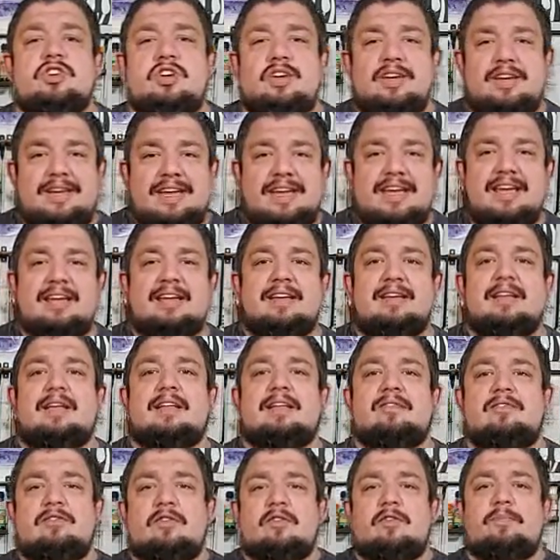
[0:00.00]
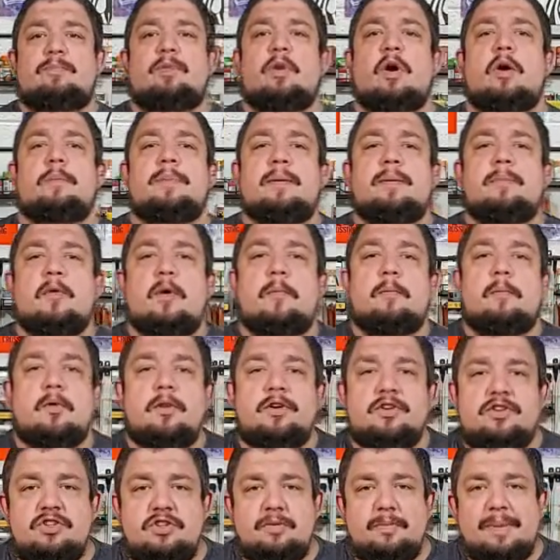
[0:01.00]
jerky and sort of put a bit more
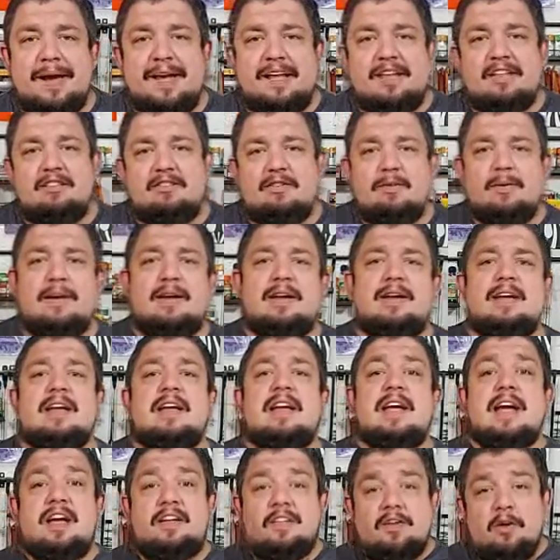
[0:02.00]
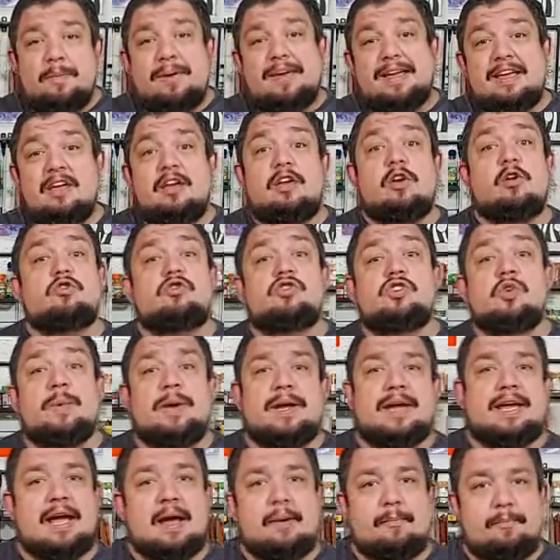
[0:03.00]
moisture back into it, and that'll make it go
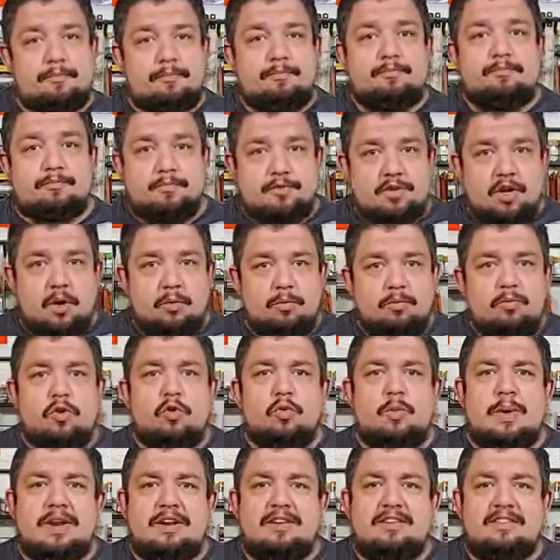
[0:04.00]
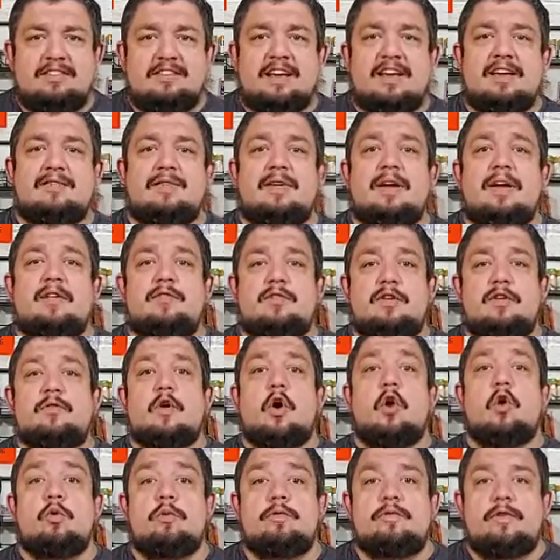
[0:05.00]
chewy again. So a good way to save it if
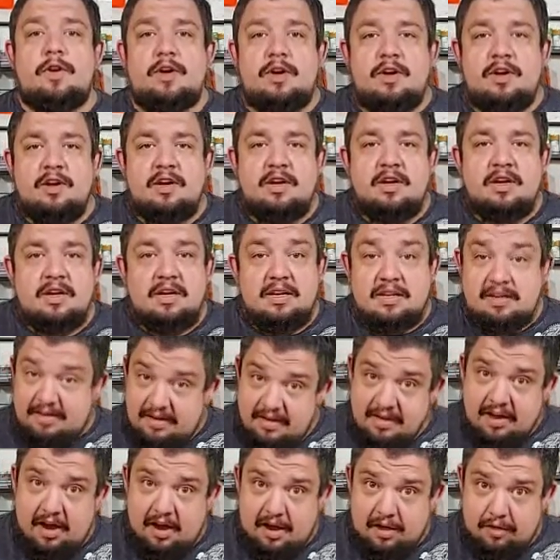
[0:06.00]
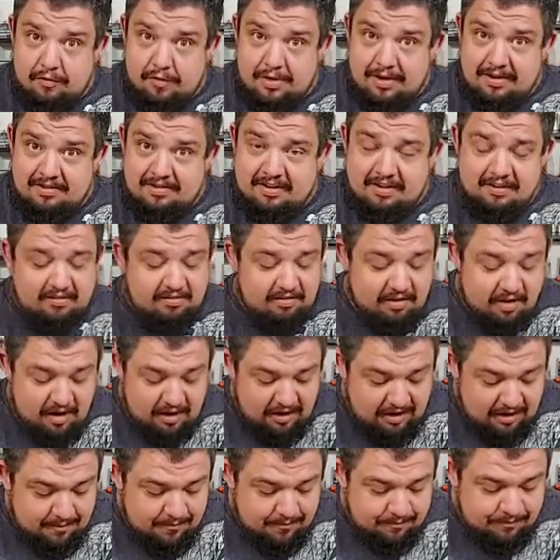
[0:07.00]
you've over dehydrated it
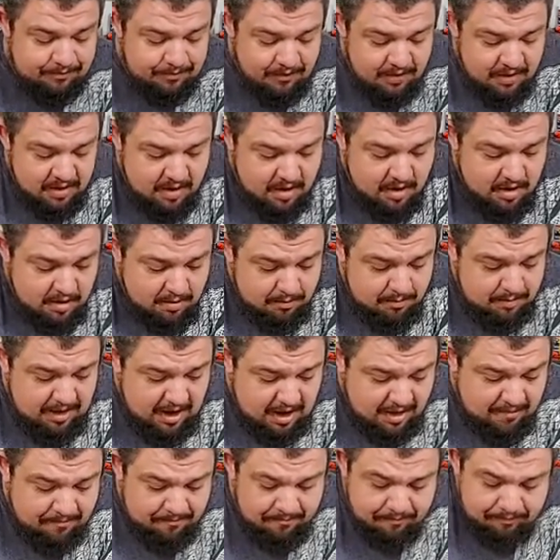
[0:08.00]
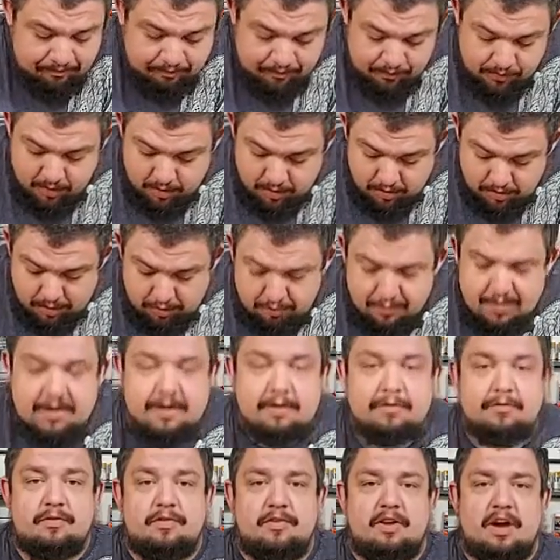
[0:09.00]
slightly. But yeah,
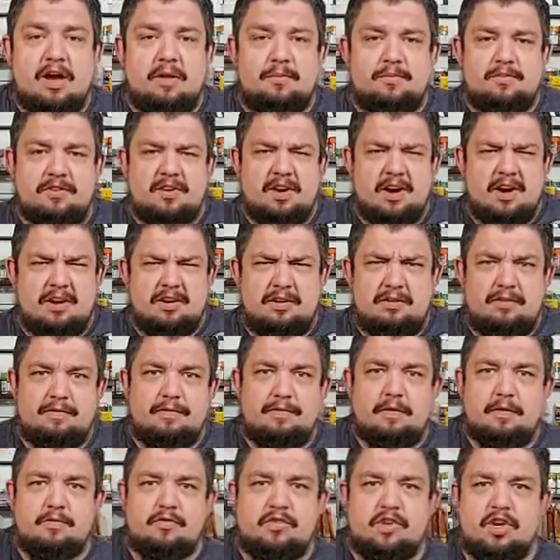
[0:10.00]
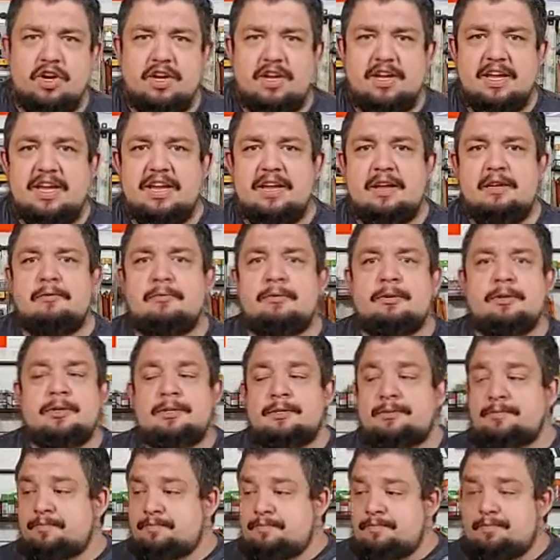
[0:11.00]
3 different types kind of jerky.
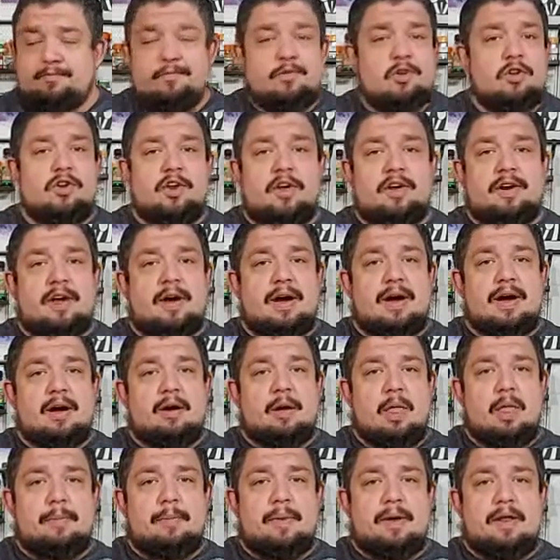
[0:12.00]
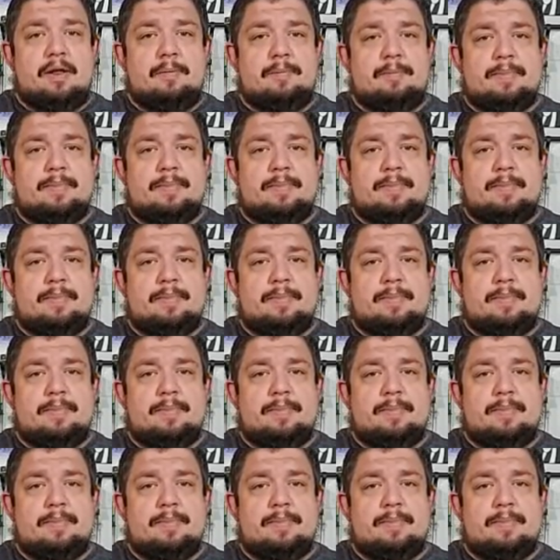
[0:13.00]
You don't know how.